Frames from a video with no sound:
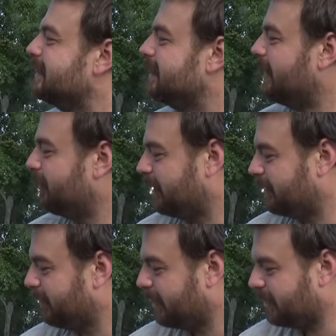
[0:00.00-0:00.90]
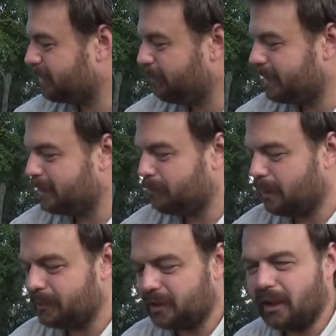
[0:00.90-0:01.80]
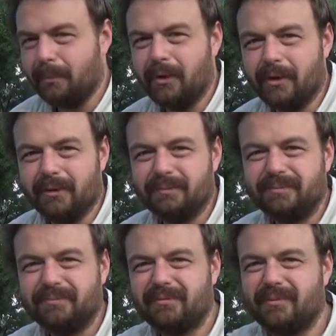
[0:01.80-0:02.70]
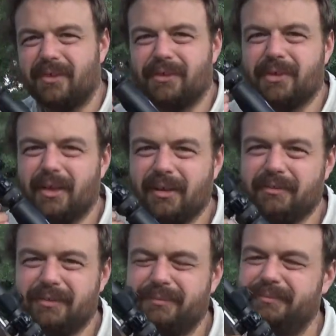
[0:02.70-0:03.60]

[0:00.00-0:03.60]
I was like, okay, somebody did a bubba job on it. First off,